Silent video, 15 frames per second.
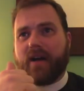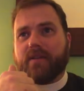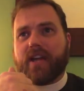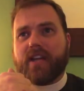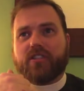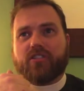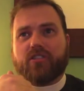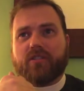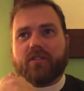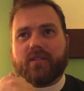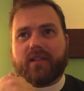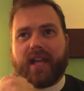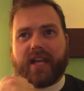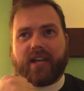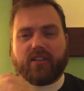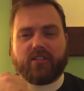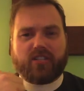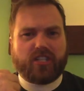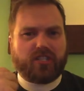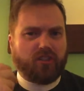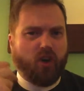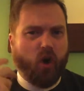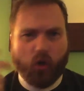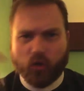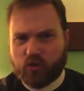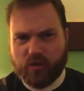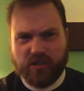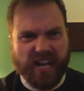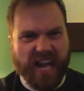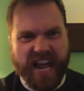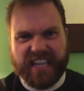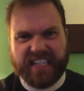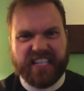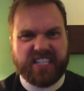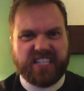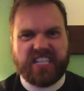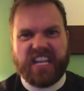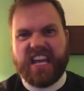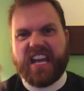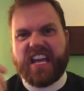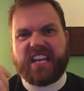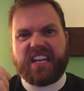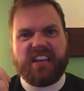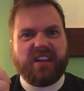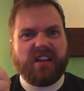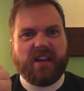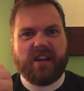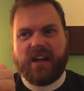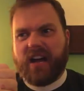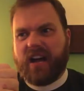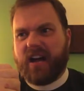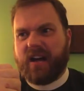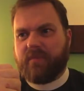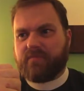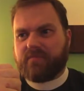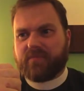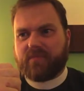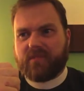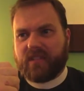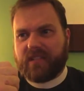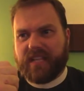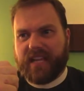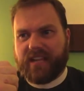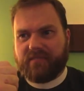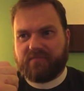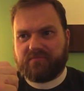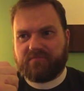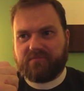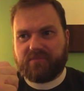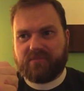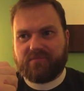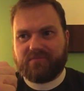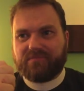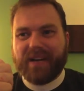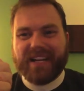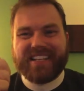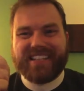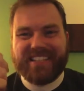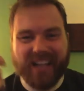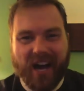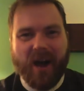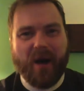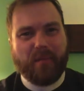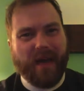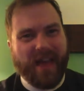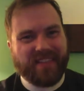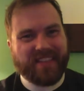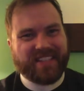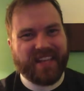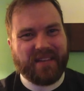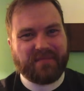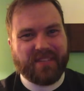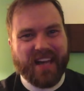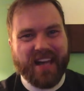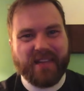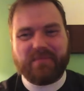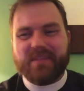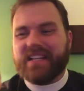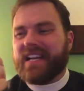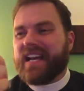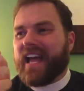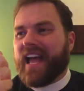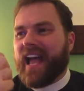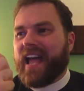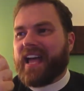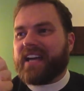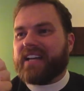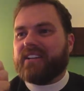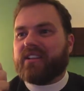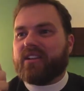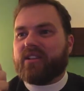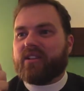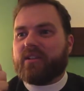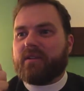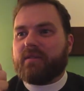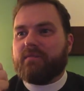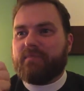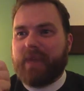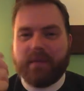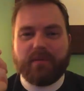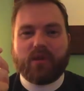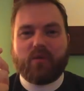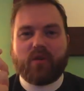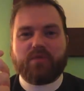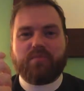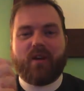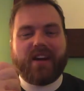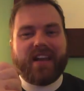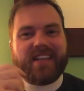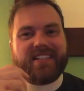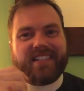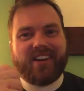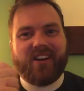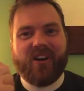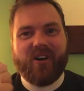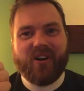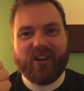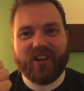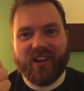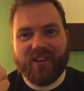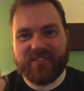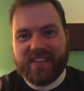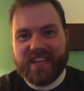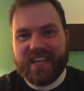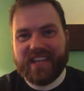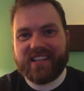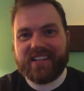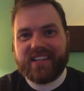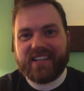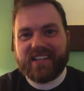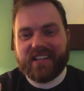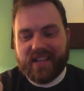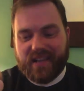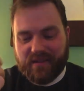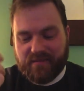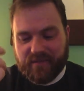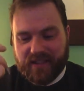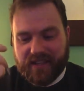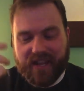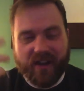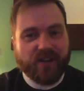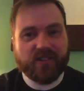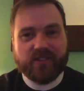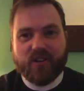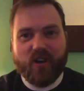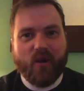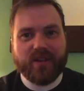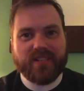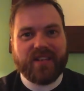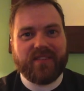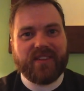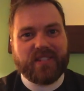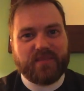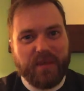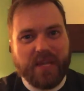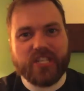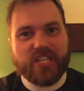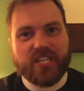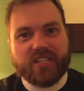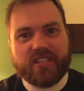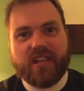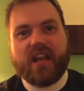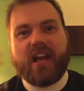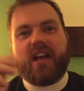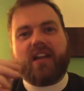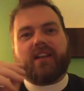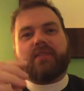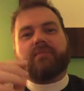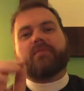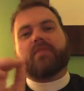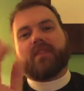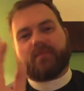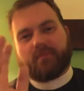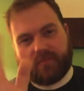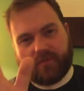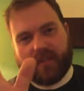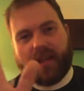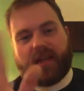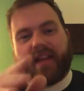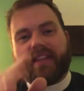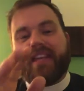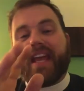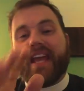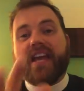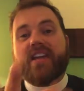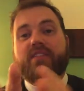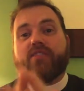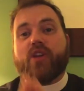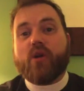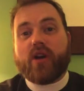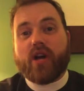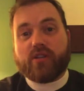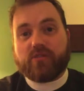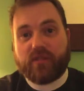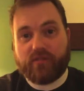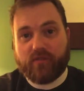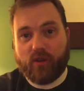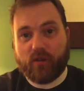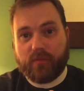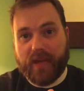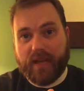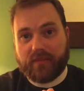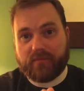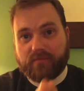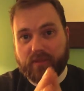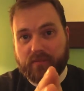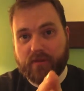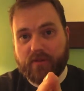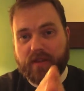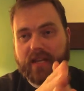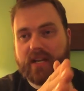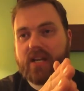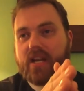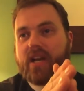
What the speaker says: It's, like, just ultra-nihilistic, but dumb at the same time. And maybe the worst part is that all of the characters are always giving speeches. Like, okay, at the end of No Country for Old Men, the movie,